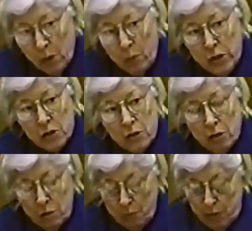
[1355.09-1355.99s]
when we
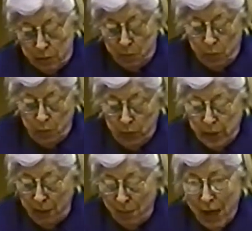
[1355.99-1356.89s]
circled Baltimore
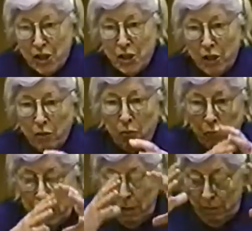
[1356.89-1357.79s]
with an
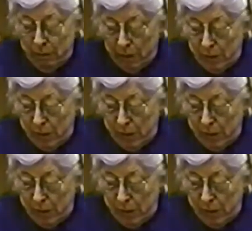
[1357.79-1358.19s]
imaginary ring